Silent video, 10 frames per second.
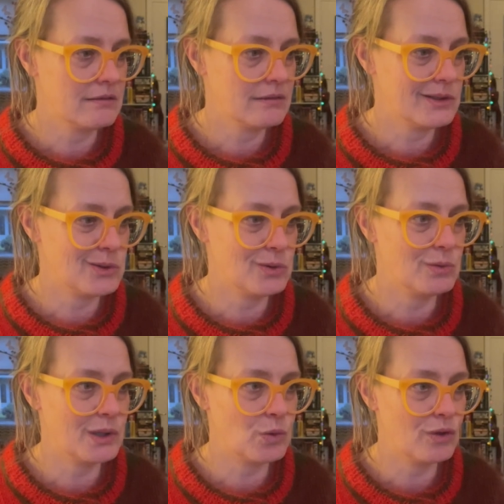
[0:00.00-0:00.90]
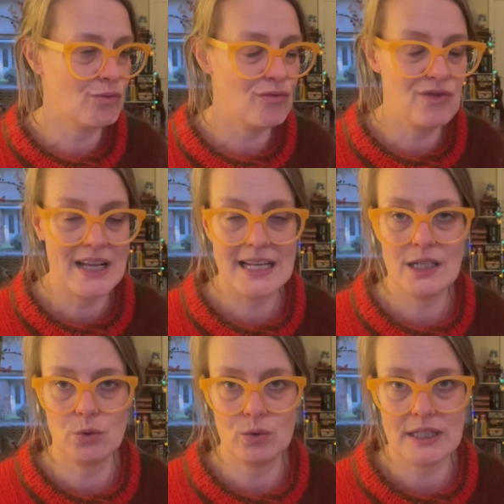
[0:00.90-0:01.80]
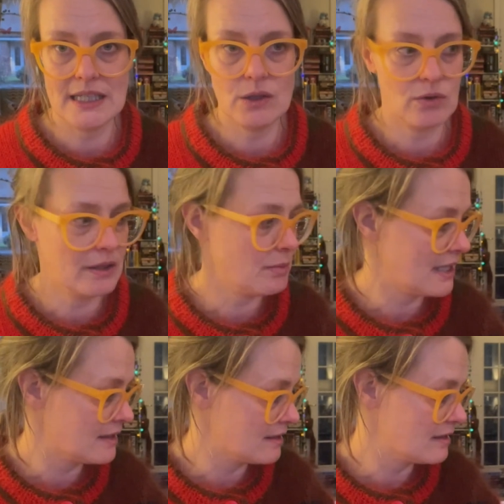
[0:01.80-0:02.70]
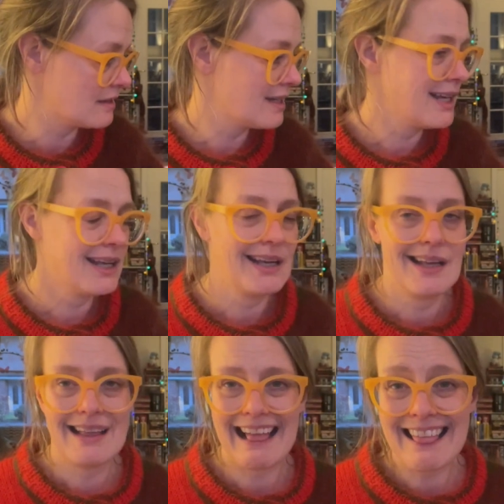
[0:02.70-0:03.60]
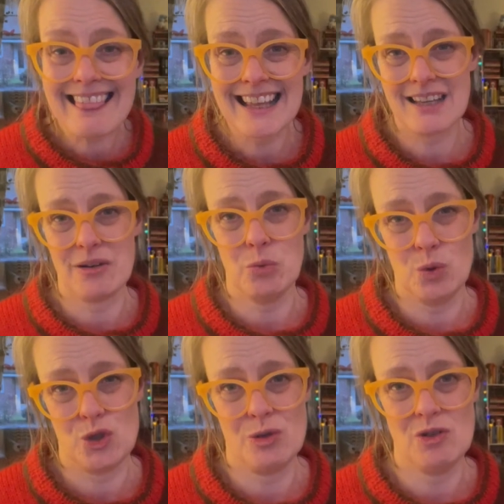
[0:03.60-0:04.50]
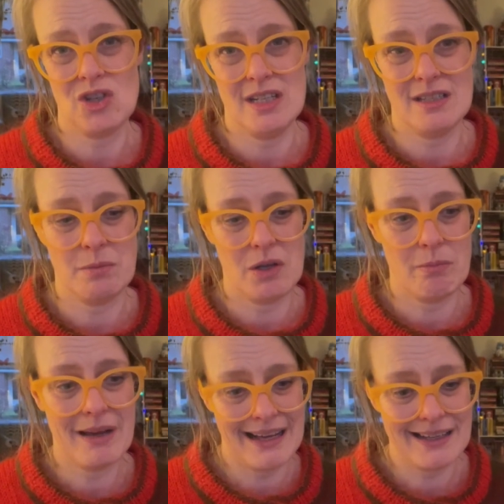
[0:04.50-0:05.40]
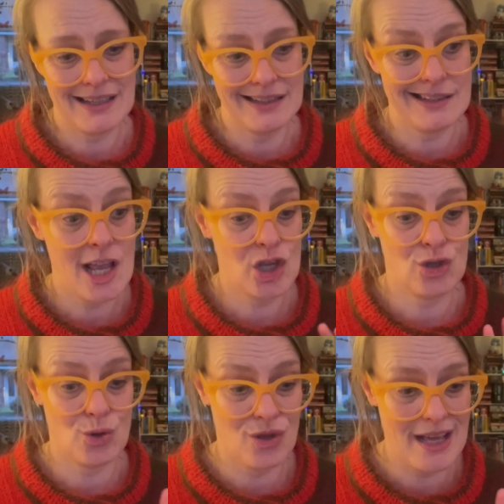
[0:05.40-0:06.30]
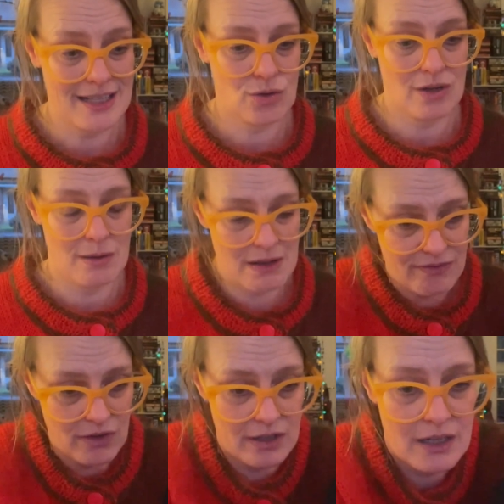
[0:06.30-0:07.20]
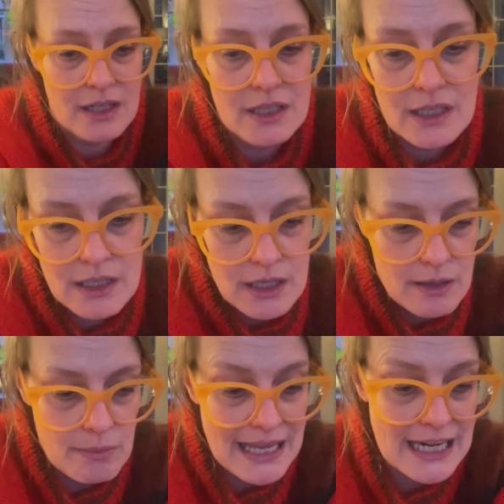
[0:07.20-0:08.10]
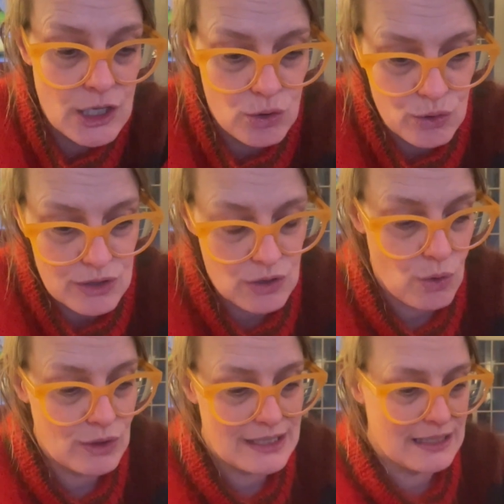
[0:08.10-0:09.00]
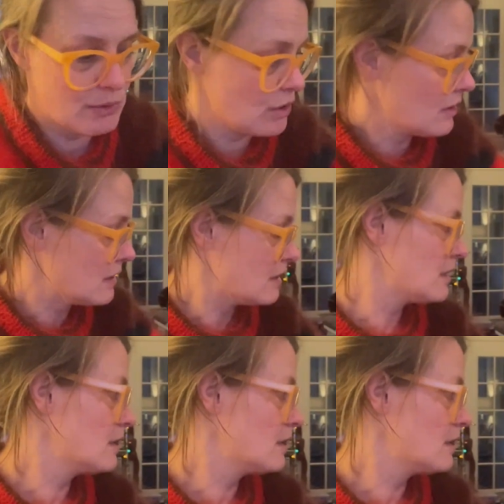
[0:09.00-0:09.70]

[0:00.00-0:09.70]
So we're going very low key on the presents. I think our washing machine's about to pack in, so that's going to be fun. But anywho's, on to the books.